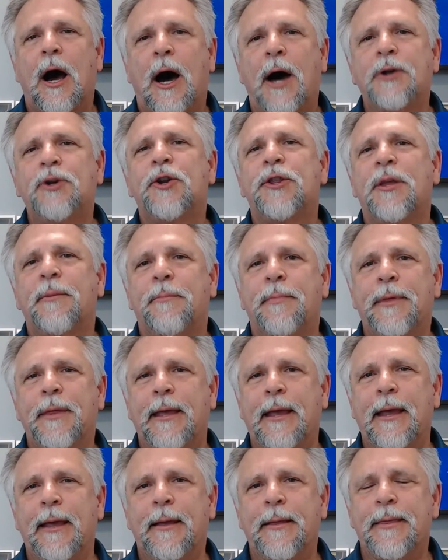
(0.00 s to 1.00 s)
under the,
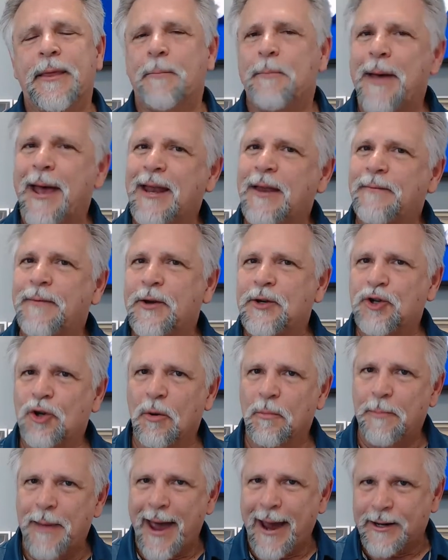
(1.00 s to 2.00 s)
the, the
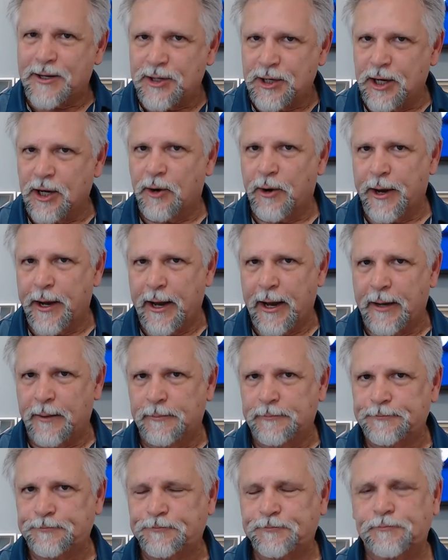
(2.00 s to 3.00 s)
beneficial
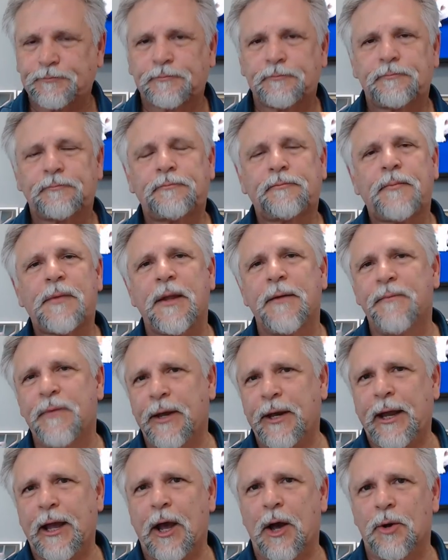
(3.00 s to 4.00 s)
bacteria
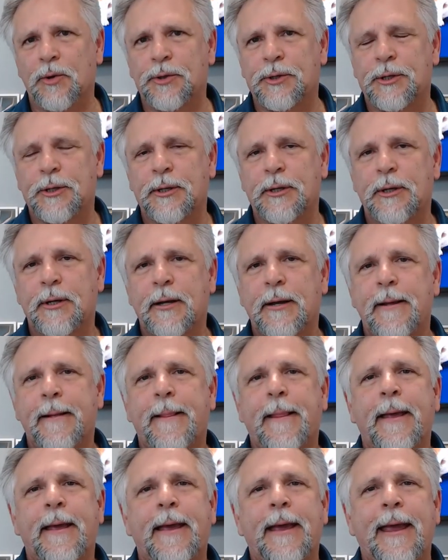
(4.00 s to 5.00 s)
videos,
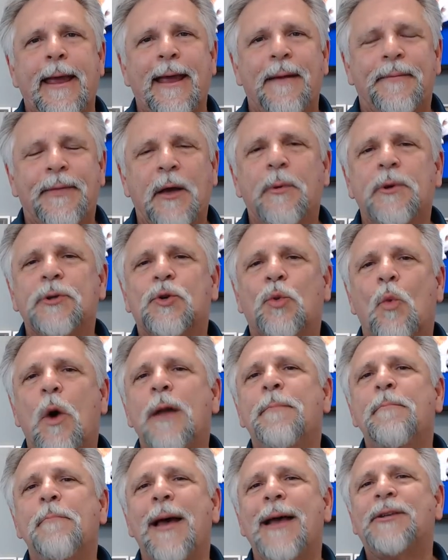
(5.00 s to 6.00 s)
if there was
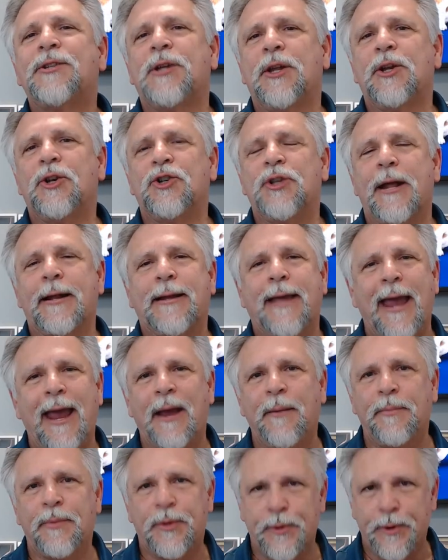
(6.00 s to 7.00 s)
one message that
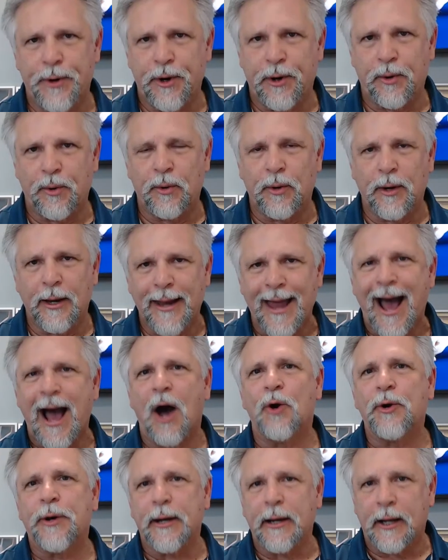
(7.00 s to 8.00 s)
came through
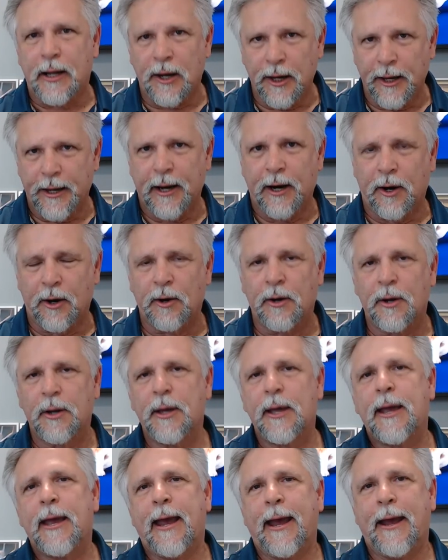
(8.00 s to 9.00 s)
loud and clear
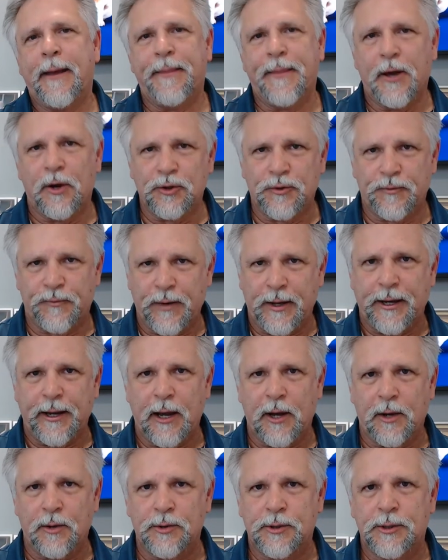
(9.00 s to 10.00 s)
in those
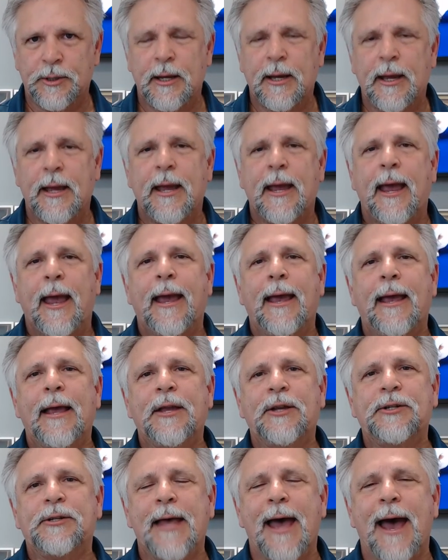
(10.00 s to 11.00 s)
videos,
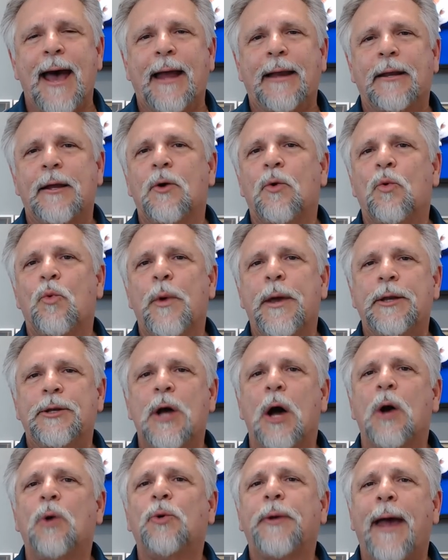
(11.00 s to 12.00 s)
is that we
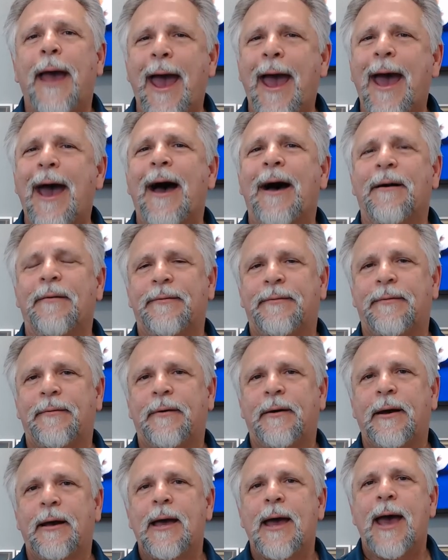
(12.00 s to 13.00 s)
don't have,
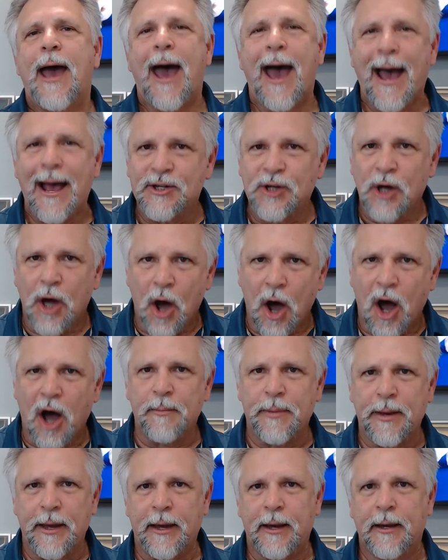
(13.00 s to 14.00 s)
as a
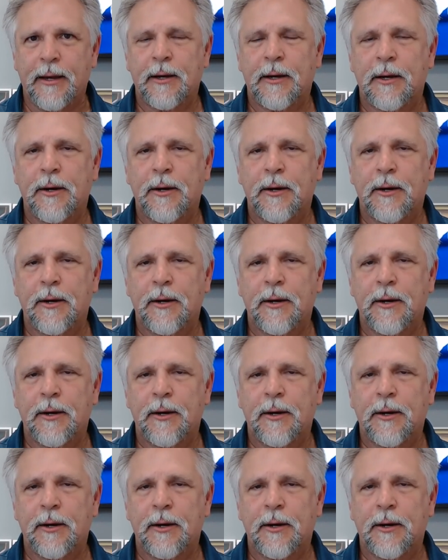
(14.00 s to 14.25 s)
hobby,